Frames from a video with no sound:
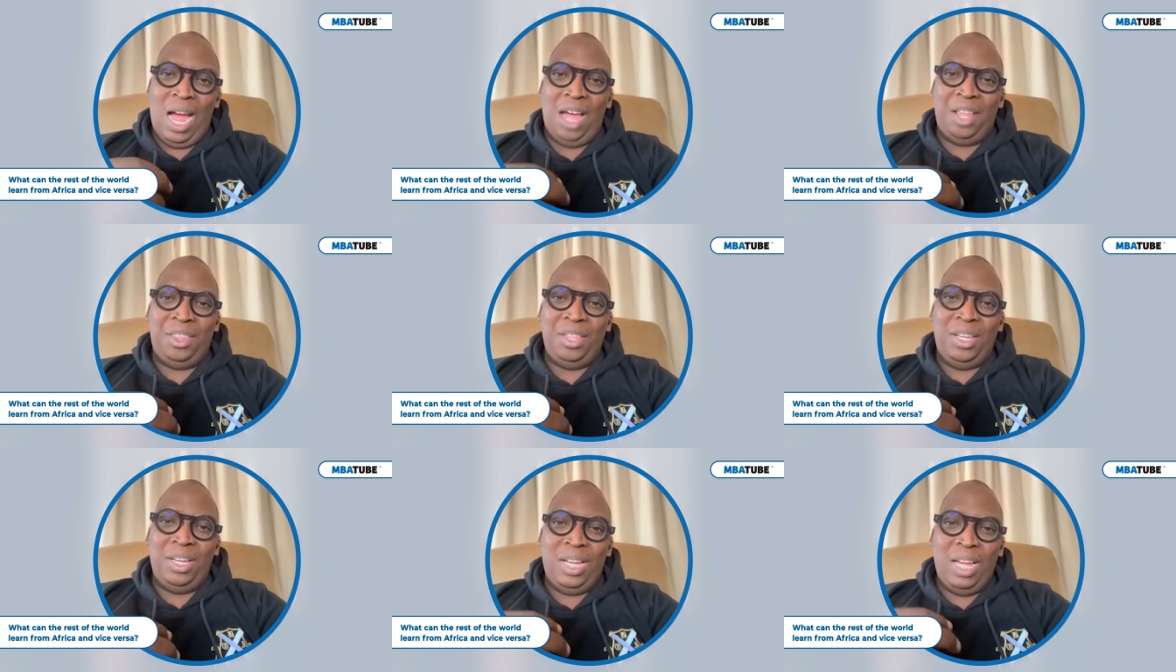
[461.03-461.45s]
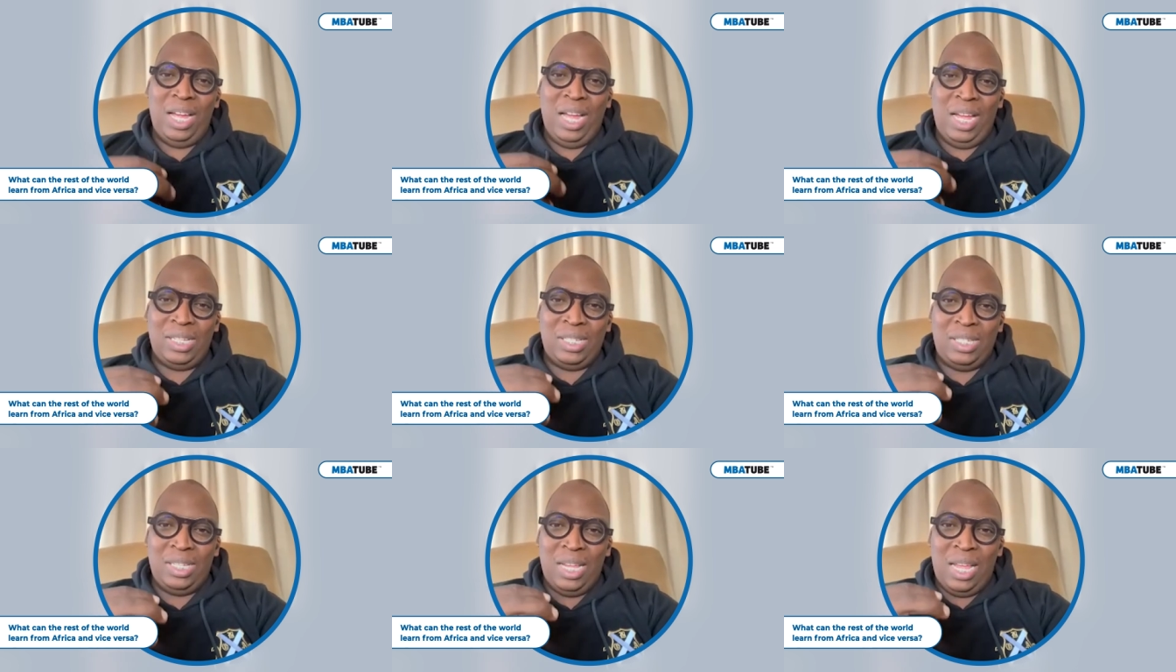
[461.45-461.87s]
I think
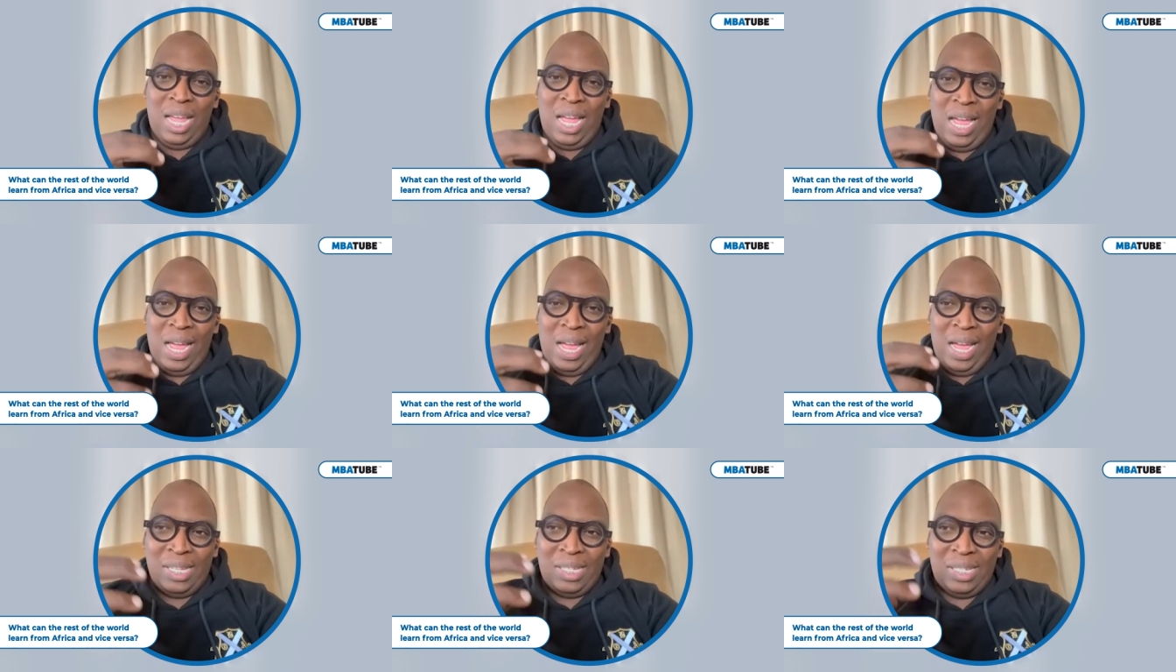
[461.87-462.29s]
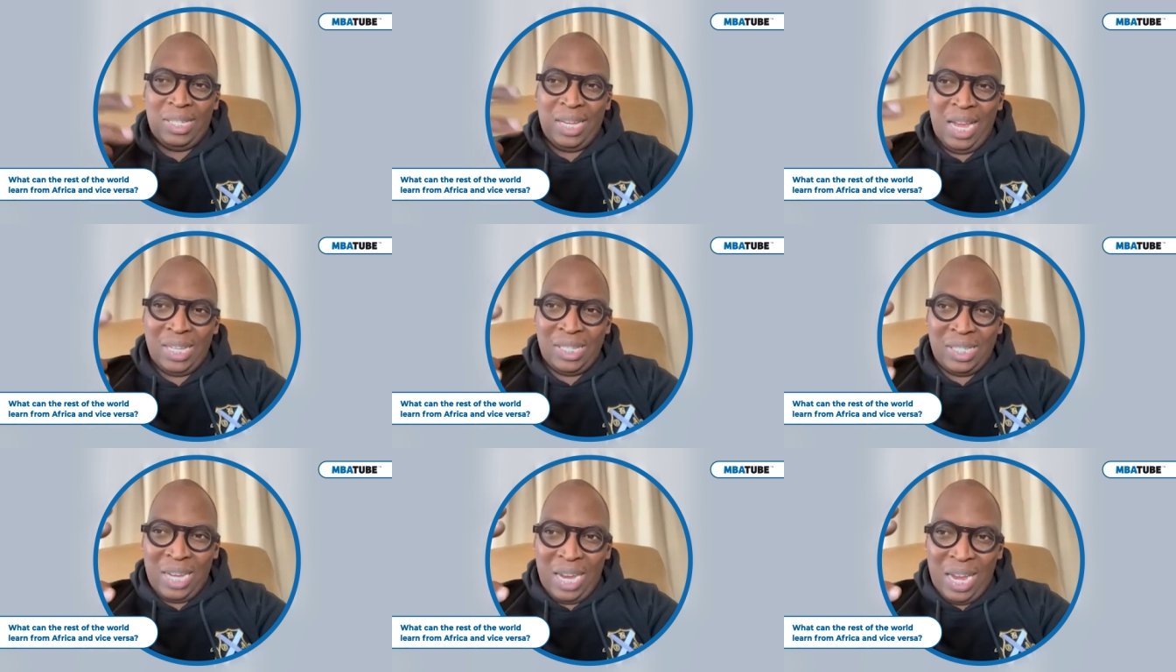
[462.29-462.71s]

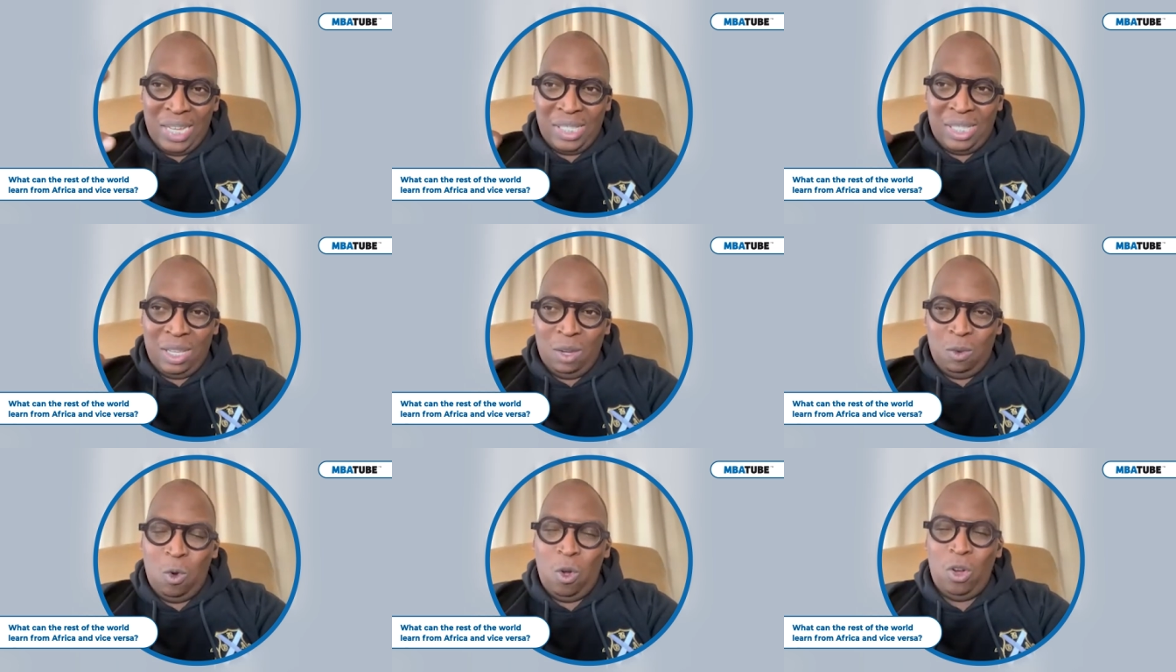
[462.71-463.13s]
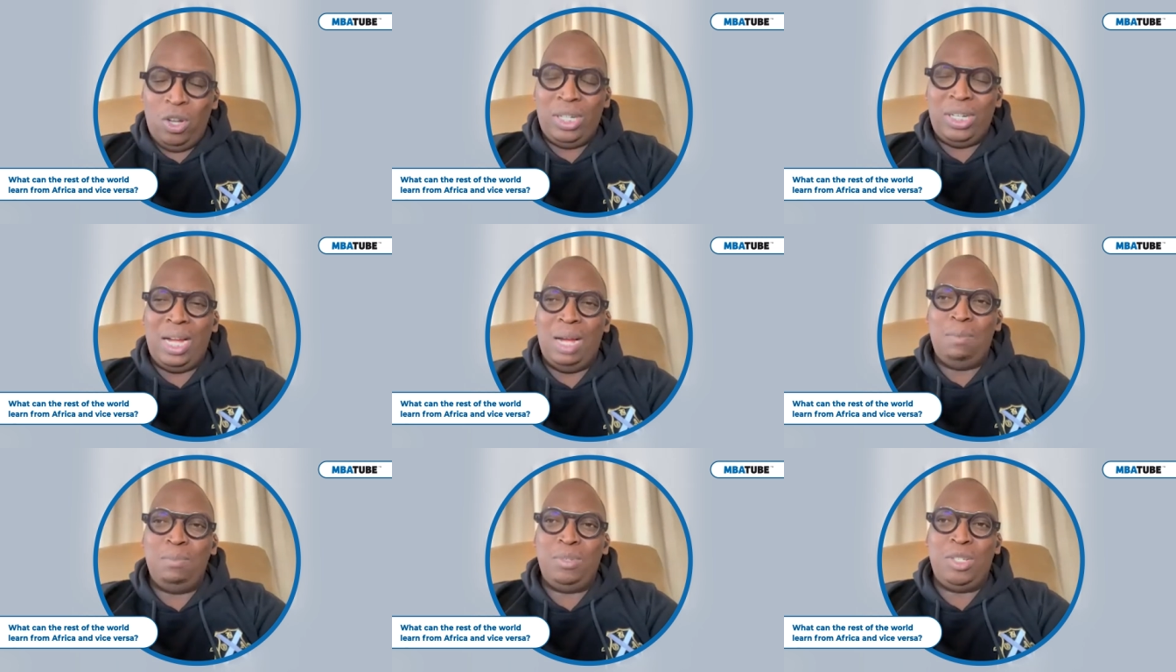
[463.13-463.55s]
as the
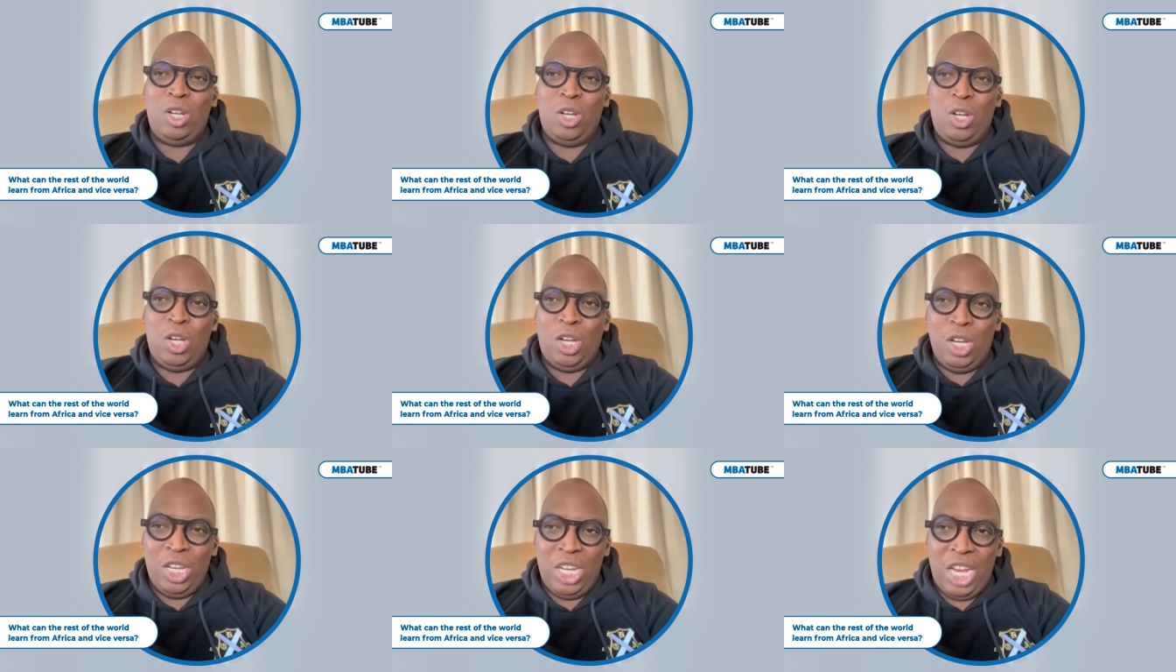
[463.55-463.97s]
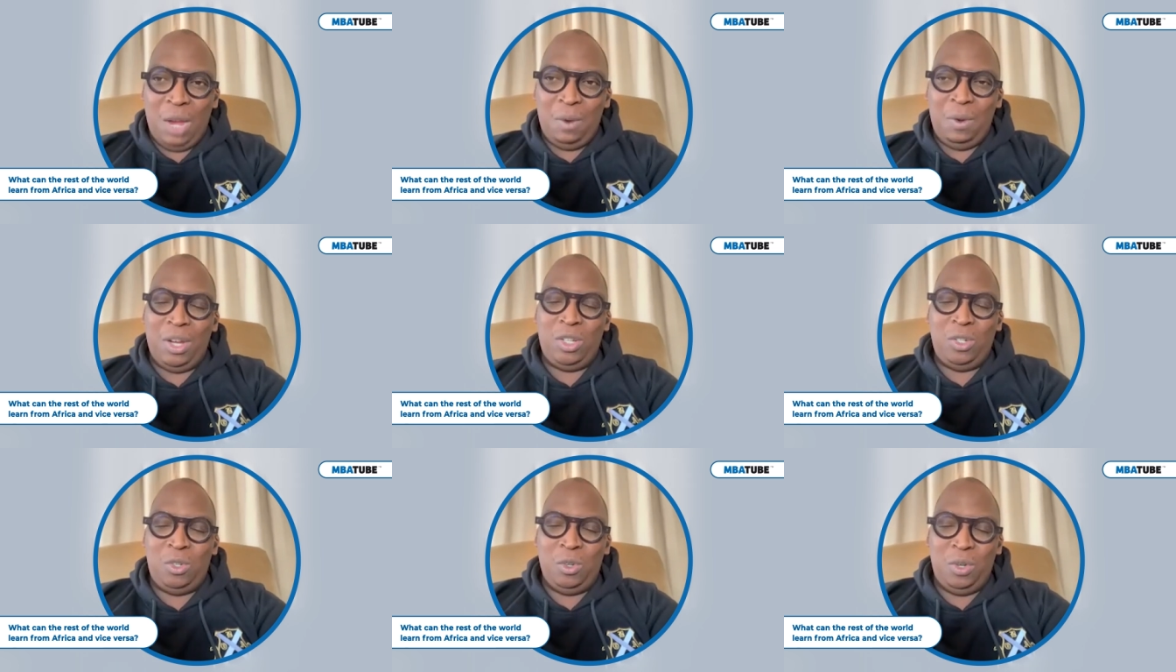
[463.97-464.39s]
world comes
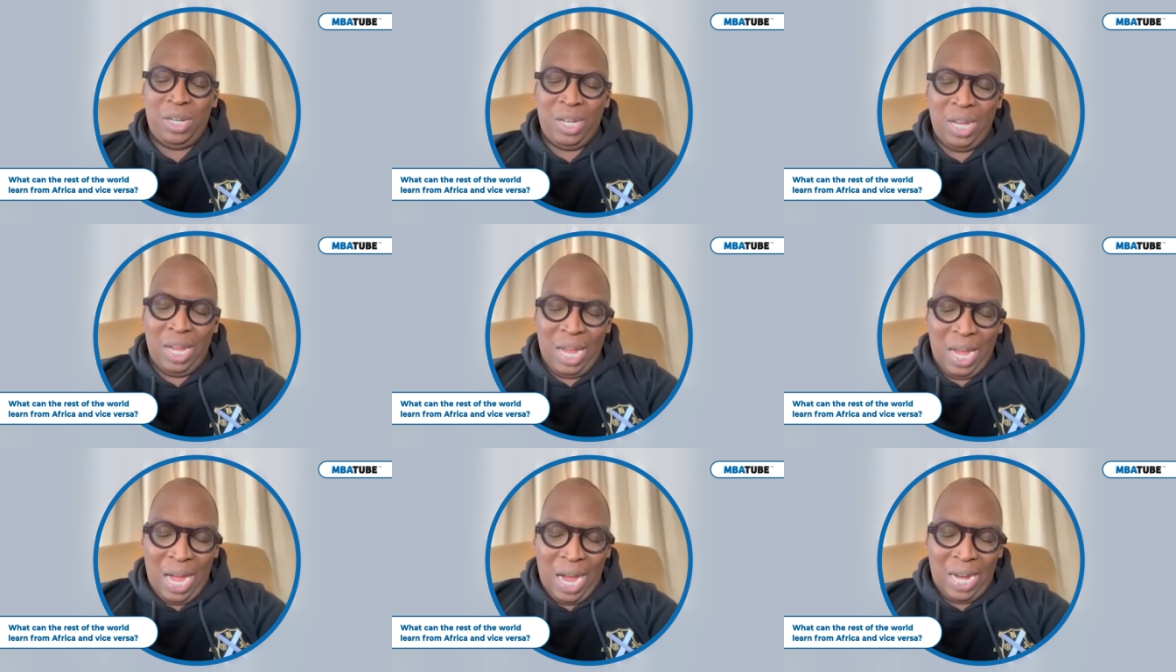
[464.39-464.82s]
nearer to